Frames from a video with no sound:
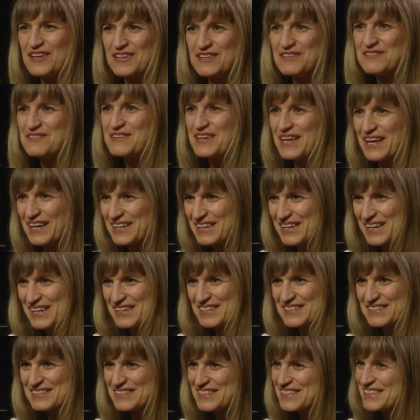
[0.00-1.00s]
you can
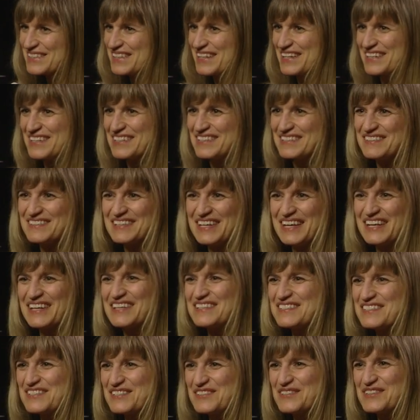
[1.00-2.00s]
handle it, and you
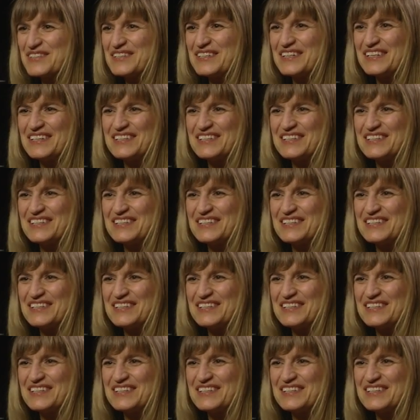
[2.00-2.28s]
can do it,